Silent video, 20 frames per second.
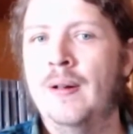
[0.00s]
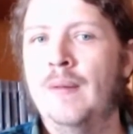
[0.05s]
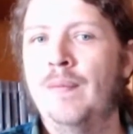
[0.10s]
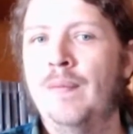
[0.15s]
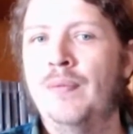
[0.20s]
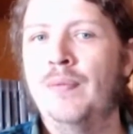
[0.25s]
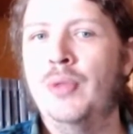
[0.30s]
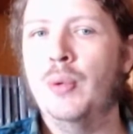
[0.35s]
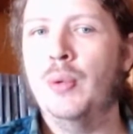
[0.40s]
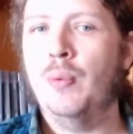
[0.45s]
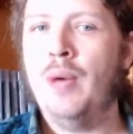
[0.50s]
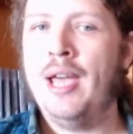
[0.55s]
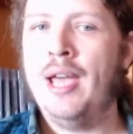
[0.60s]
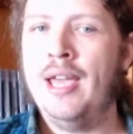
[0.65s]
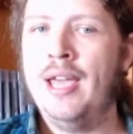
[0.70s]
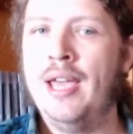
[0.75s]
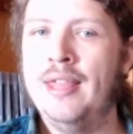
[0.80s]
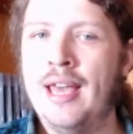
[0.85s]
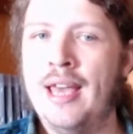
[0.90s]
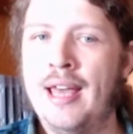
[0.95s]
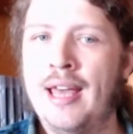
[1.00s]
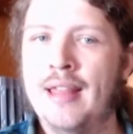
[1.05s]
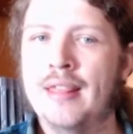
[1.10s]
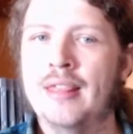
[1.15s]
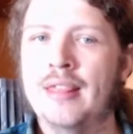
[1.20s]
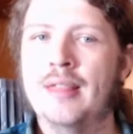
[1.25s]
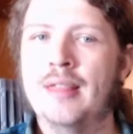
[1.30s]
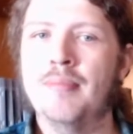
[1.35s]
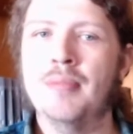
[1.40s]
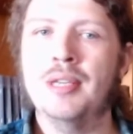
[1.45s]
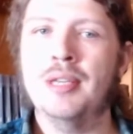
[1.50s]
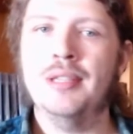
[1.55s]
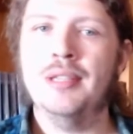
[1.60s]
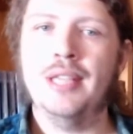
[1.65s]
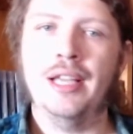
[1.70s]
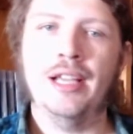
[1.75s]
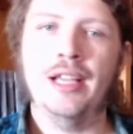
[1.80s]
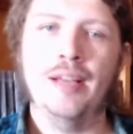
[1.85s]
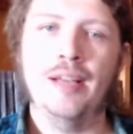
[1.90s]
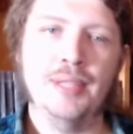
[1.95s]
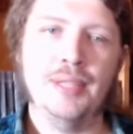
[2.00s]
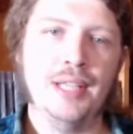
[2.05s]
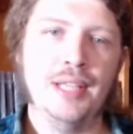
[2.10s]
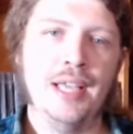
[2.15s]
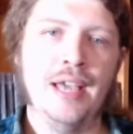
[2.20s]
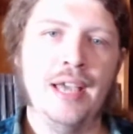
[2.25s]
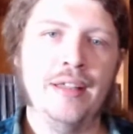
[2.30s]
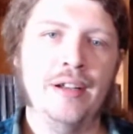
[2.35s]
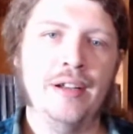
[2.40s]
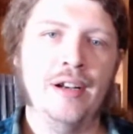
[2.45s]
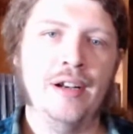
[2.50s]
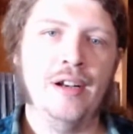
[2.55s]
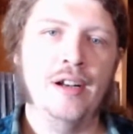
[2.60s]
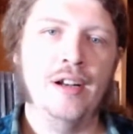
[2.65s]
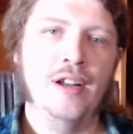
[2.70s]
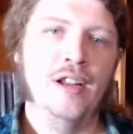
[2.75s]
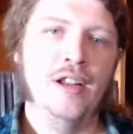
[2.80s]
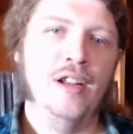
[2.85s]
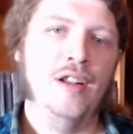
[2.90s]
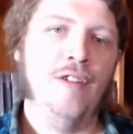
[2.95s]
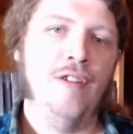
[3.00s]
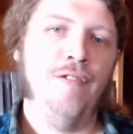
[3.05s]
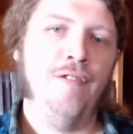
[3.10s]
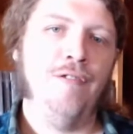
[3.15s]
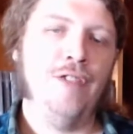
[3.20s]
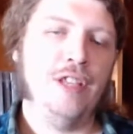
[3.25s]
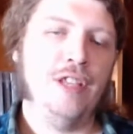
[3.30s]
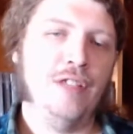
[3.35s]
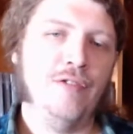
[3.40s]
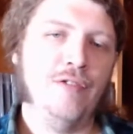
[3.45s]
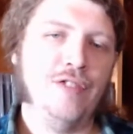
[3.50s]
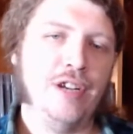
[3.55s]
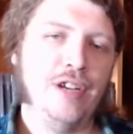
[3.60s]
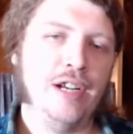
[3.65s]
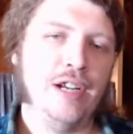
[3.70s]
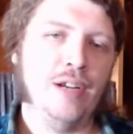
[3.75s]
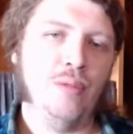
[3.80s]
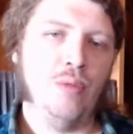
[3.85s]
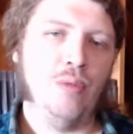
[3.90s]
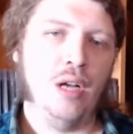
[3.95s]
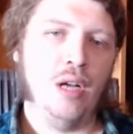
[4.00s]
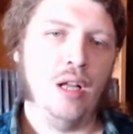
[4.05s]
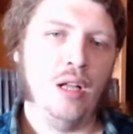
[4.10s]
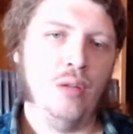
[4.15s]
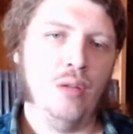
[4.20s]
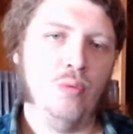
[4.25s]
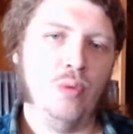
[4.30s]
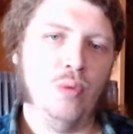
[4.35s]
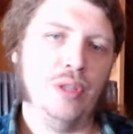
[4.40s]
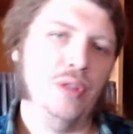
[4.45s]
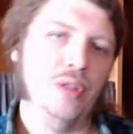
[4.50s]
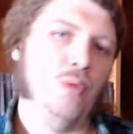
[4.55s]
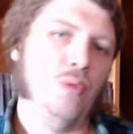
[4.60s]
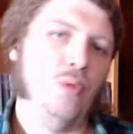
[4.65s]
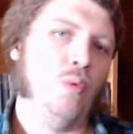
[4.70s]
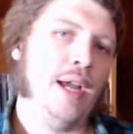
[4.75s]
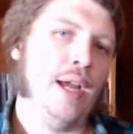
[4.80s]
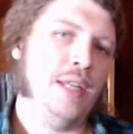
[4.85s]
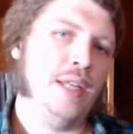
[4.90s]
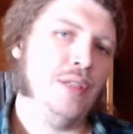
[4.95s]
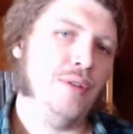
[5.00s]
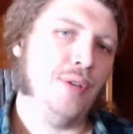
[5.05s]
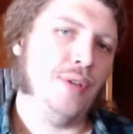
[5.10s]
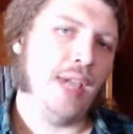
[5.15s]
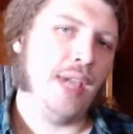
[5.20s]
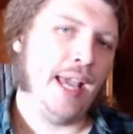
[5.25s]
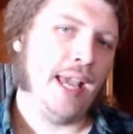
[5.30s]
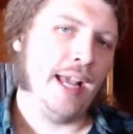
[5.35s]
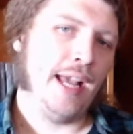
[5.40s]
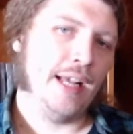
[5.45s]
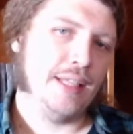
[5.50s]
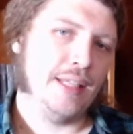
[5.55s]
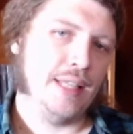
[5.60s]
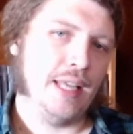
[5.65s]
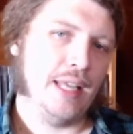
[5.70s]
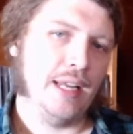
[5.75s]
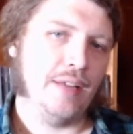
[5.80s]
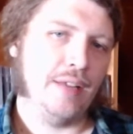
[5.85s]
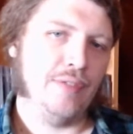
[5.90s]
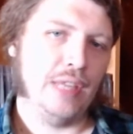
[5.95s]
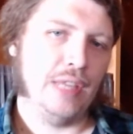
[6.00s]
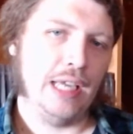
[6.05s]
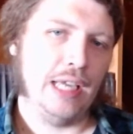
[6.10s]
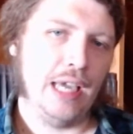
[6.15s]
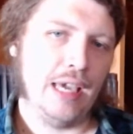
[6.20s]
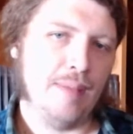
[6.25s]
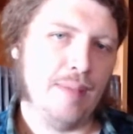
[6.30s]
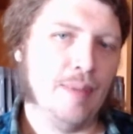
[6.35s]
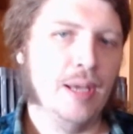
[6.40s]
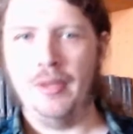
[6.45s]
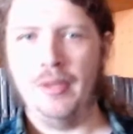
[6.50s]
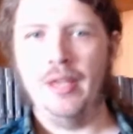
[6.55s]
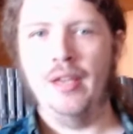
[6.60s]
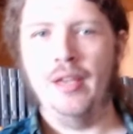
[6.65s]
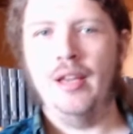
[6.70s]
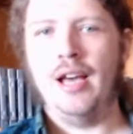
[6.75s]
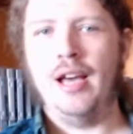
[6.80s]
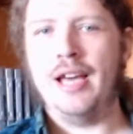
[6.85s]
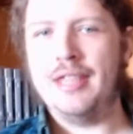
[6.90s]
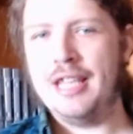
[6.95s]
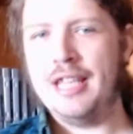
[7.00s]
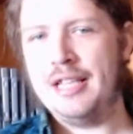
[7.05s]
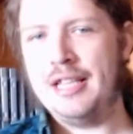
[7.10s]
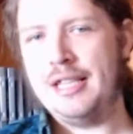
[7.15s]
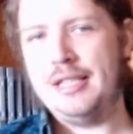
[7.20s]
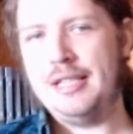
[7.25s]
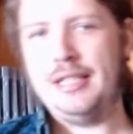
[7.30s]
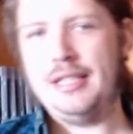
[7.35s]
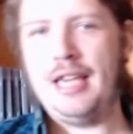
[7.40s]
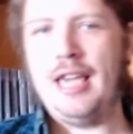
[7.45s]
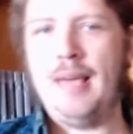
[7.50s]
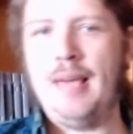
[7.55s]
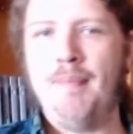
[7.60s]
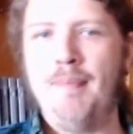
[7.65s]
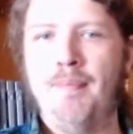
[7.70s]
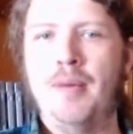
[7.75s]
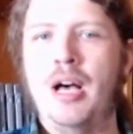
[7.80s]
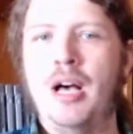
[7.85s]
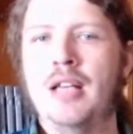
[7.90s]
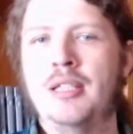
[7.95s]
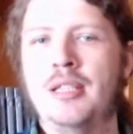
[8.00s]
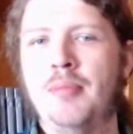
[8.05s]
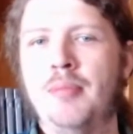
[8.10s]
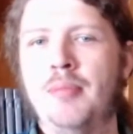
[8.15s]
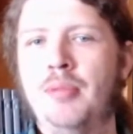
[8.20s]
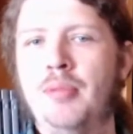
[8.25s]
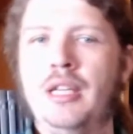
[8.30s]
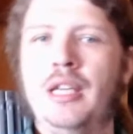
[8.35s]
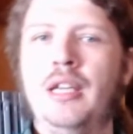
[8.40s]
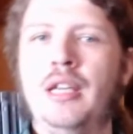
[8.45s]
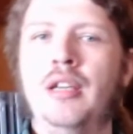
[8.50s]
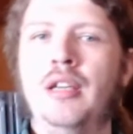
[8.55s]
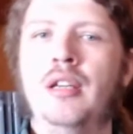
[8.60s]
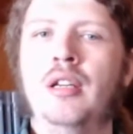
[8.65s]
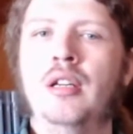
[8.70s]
the way that the music comes together fits very well with the Y2K aesthetic of the game. I think this game possibly